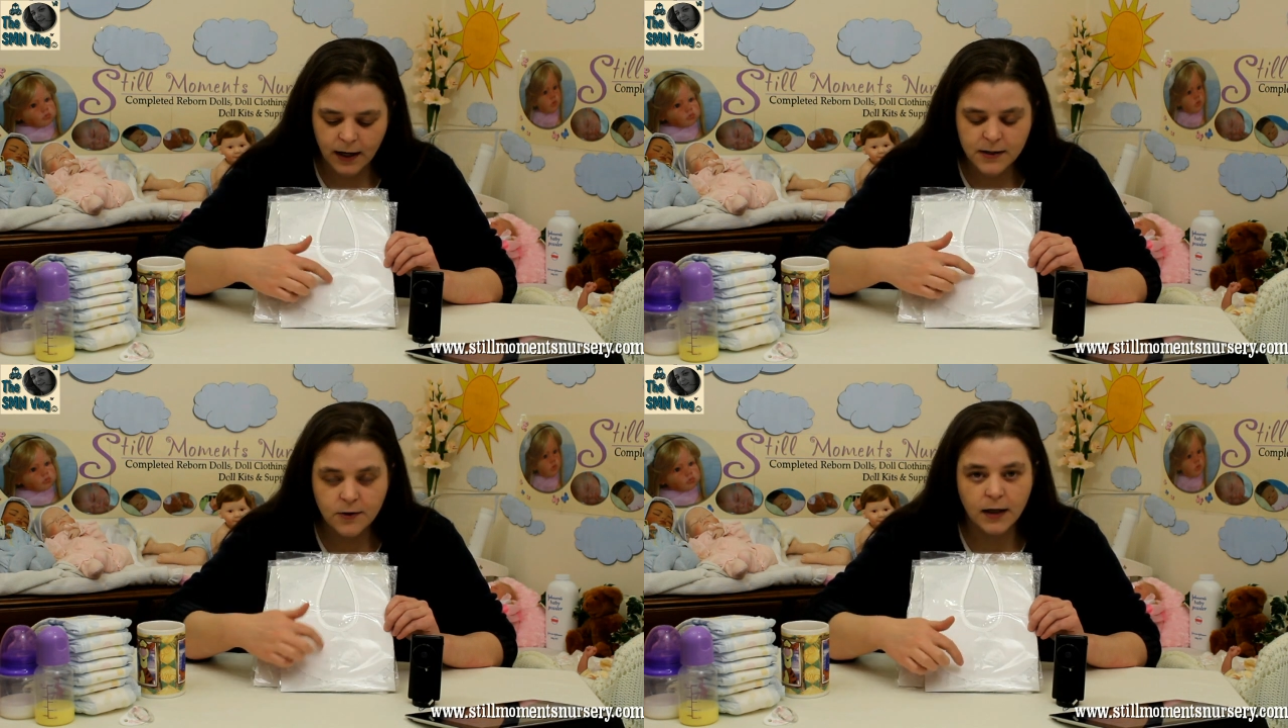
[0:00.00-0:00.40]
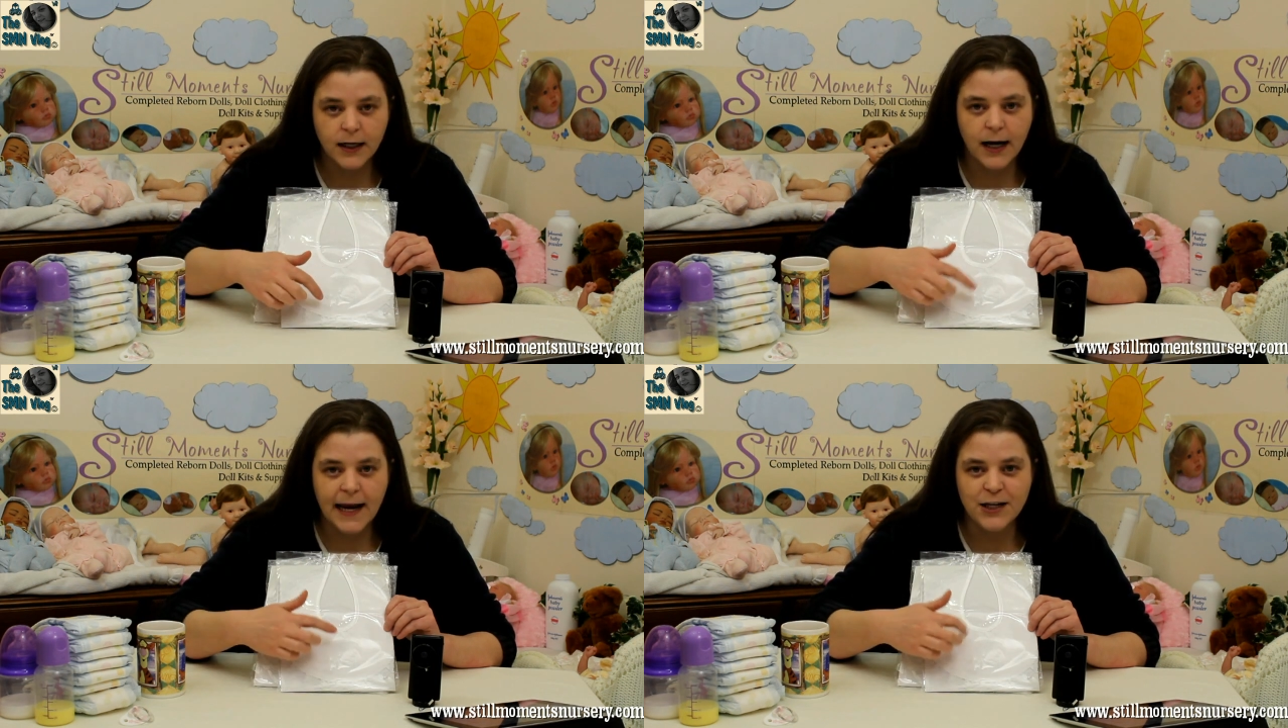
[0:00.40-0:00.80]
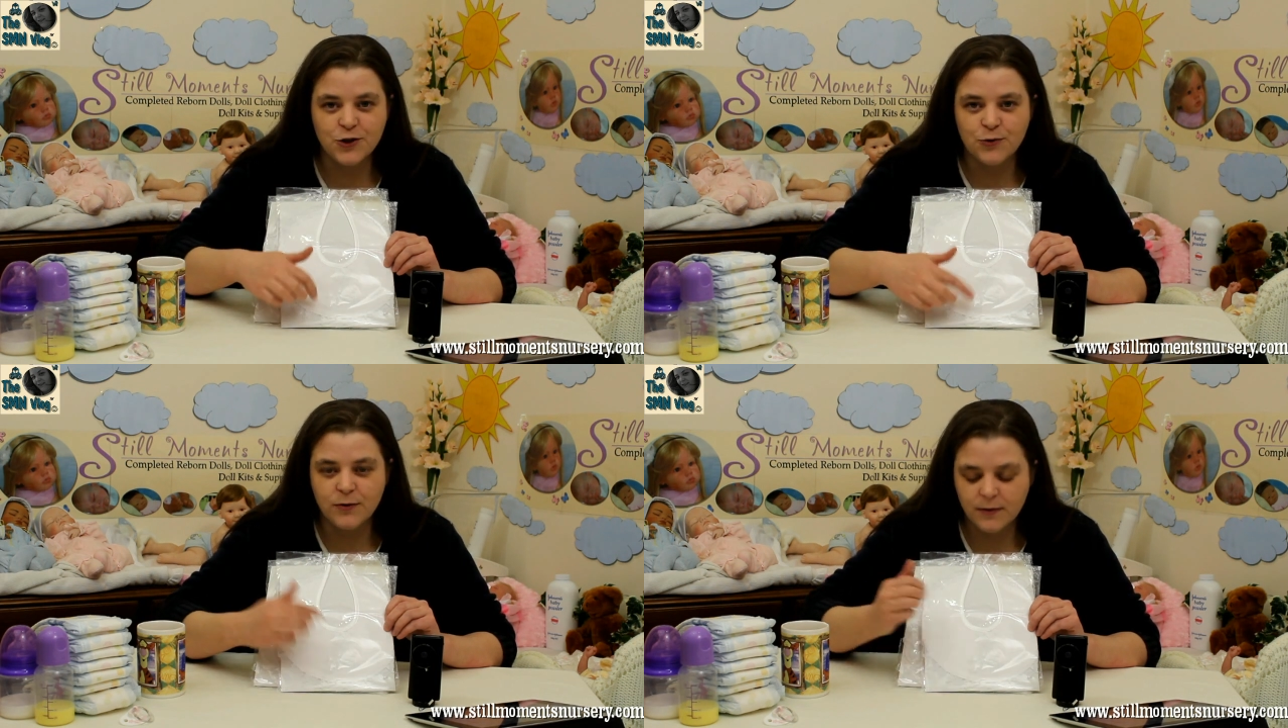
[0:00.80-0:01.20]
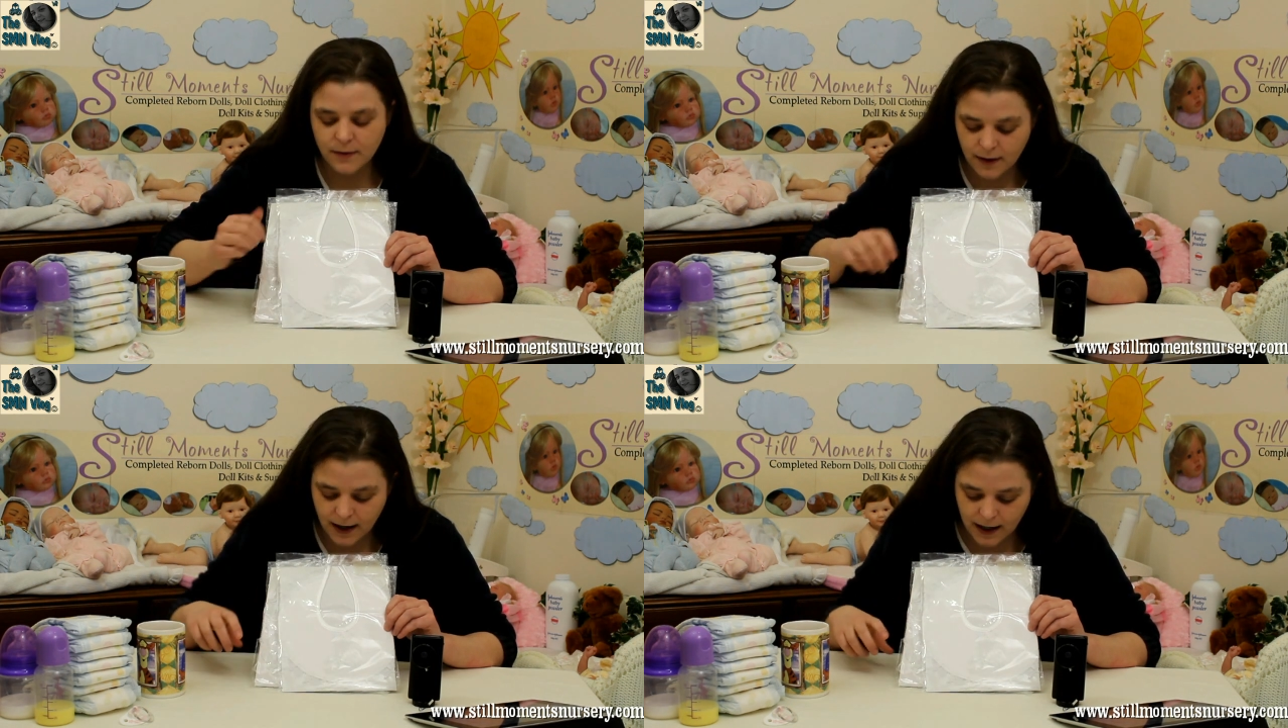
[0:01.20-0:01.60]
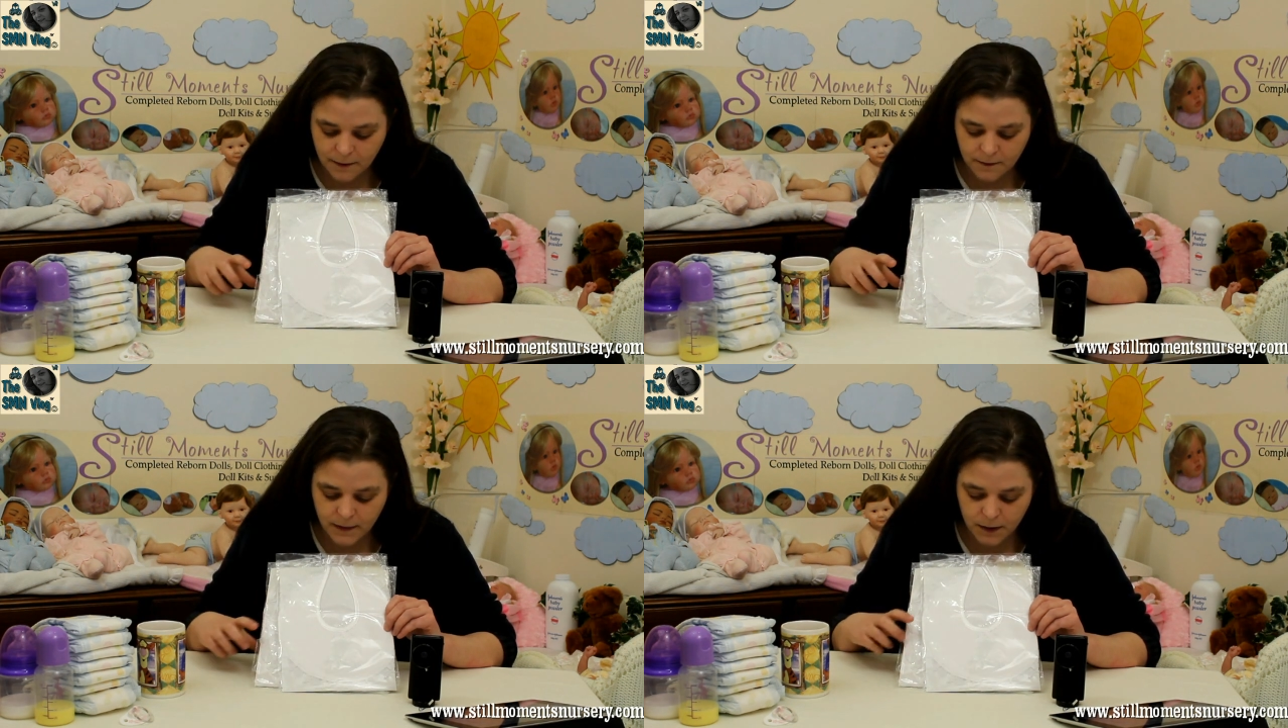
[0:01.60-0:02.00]
and it's got a little angel
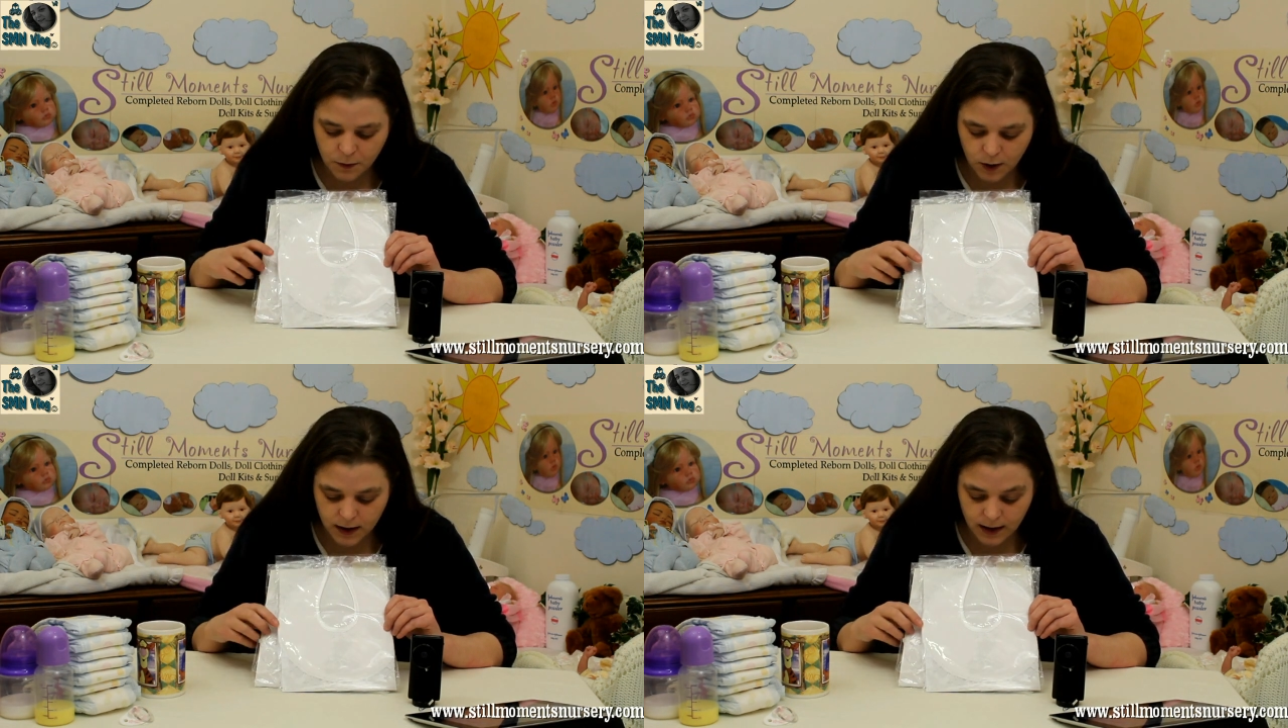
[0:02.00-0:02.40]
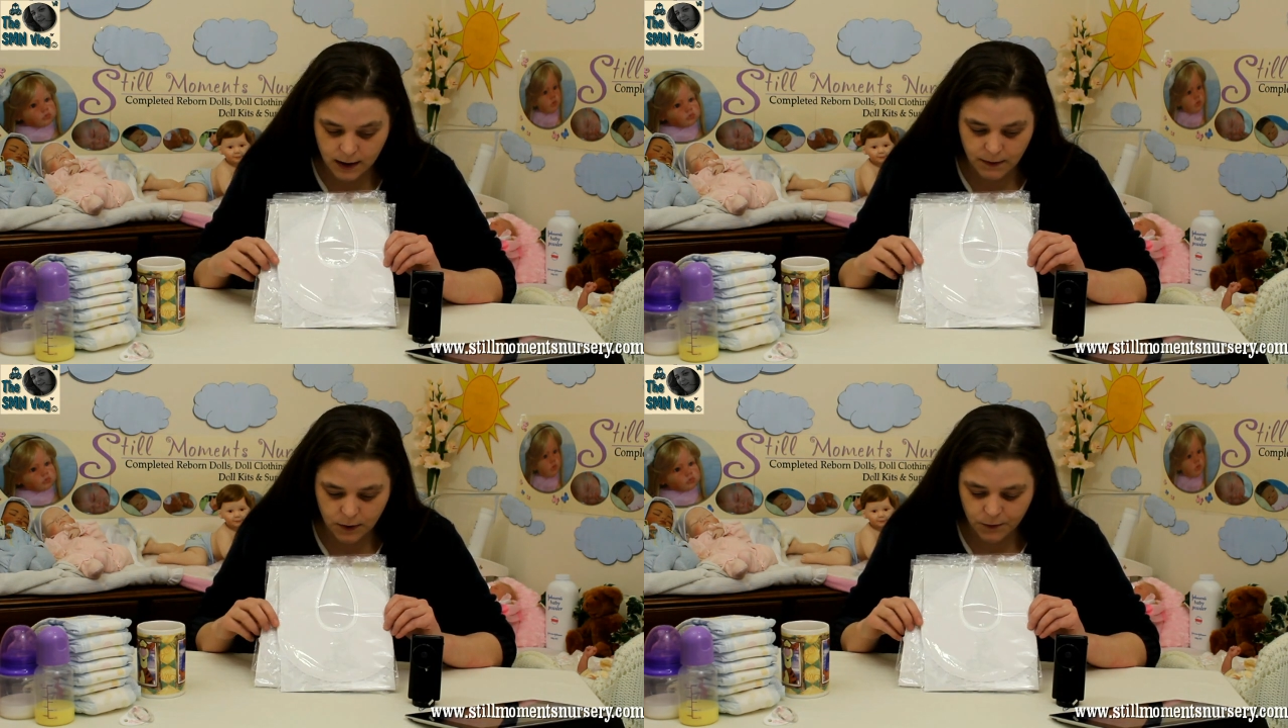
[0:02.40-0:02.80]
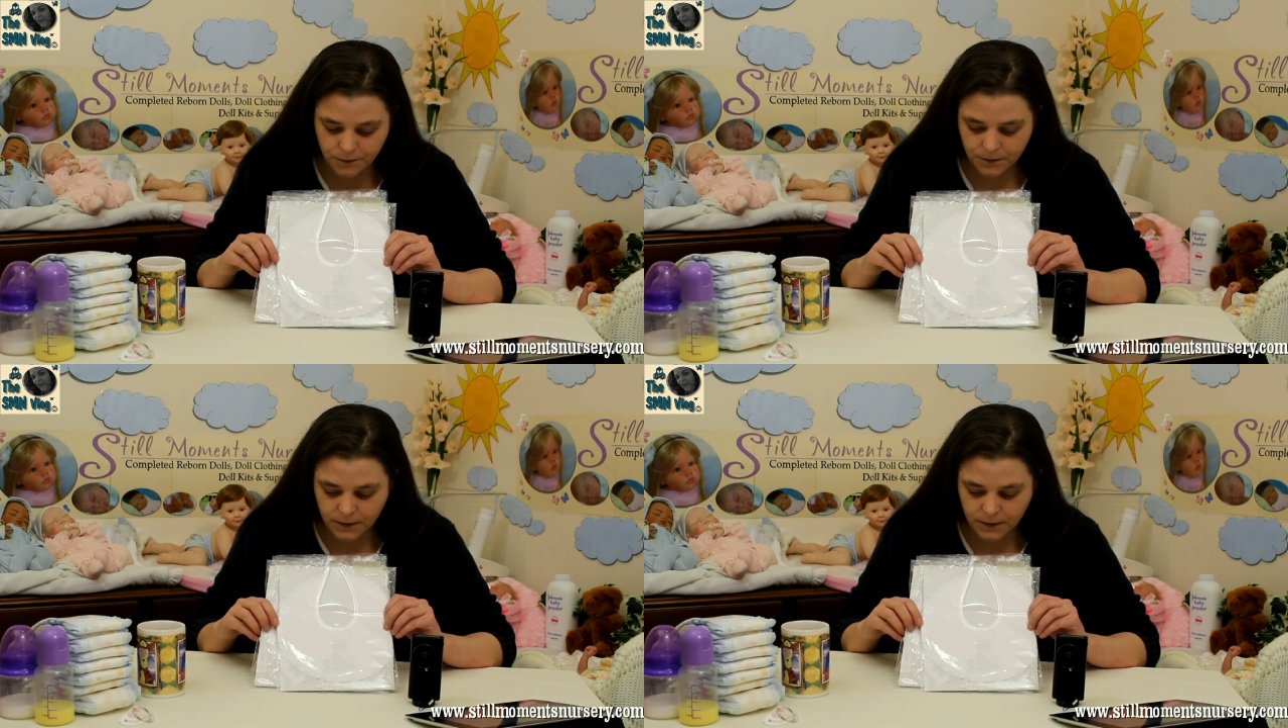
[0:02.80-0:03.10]
embroidered in the middle.